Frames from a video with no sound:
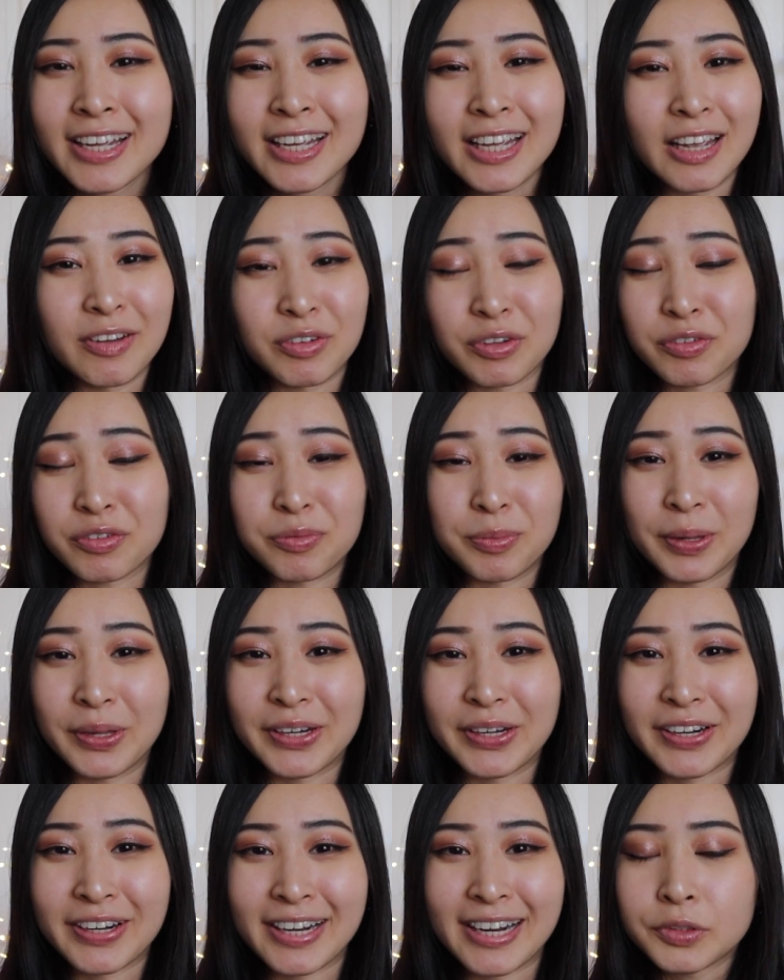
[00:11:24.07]
If you're
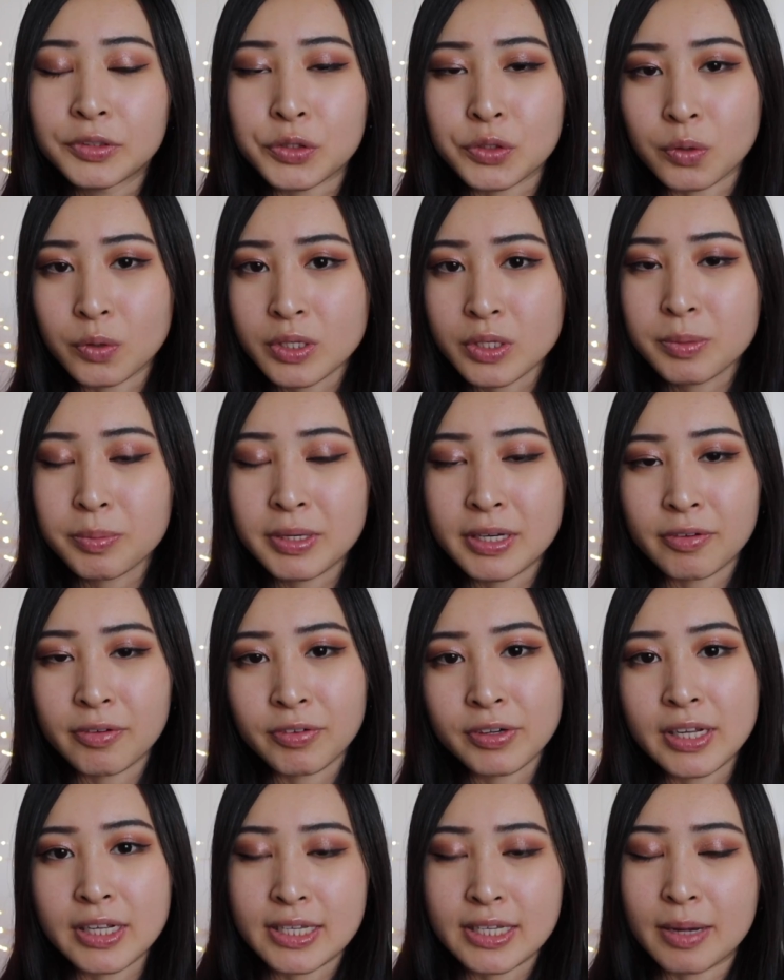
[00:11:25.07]
familiar, there's going to be
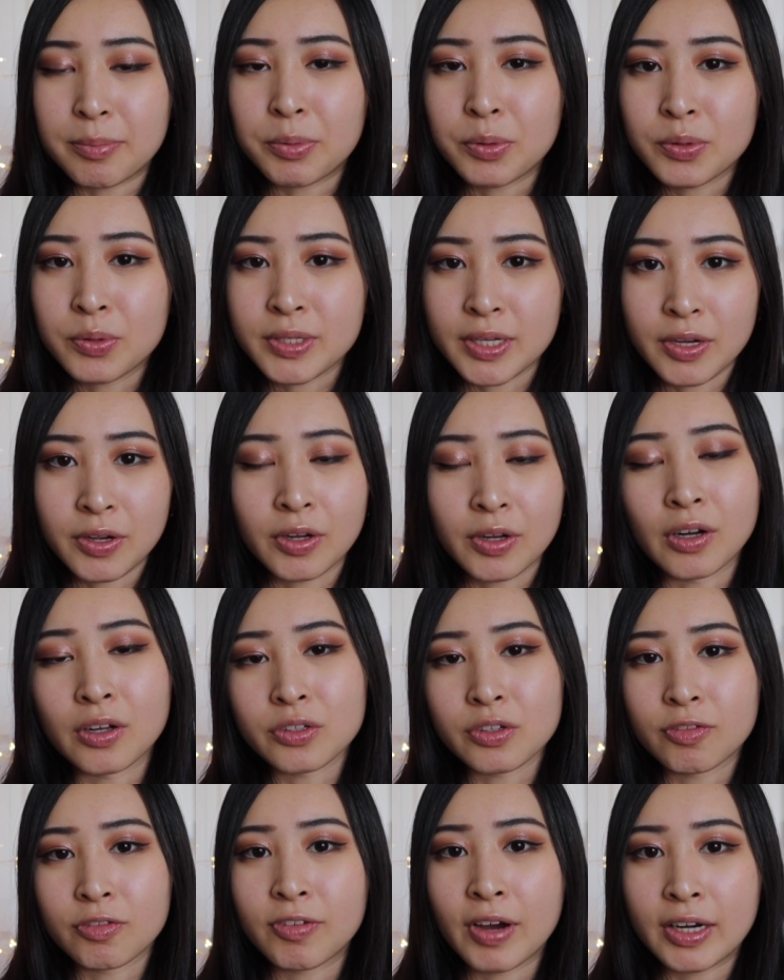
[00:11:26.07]
different examples that you can
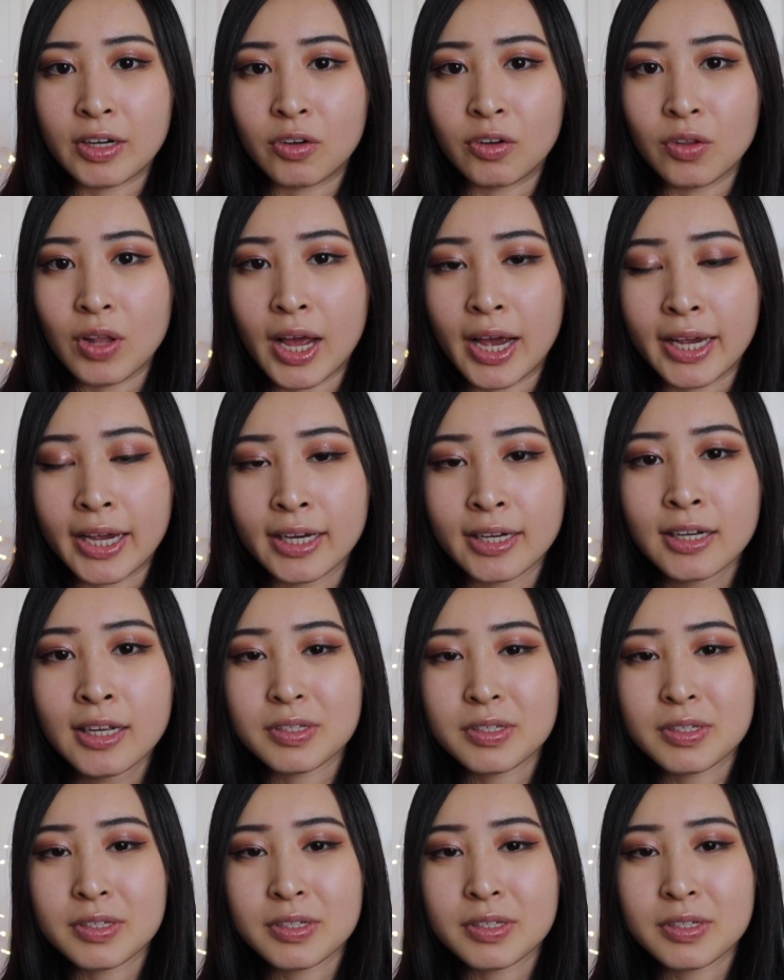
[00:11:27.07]
also find online.